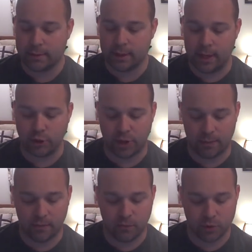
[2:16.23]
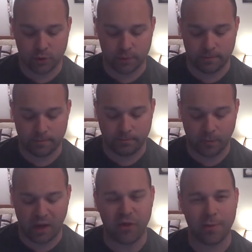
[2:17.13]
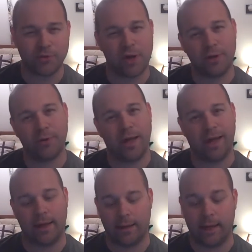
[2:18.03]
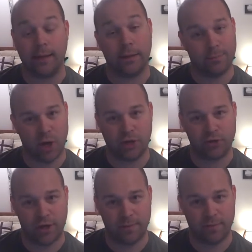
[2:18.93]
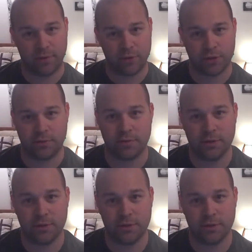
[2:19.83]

King James version. I thought about trying to do like a King LeBron James version,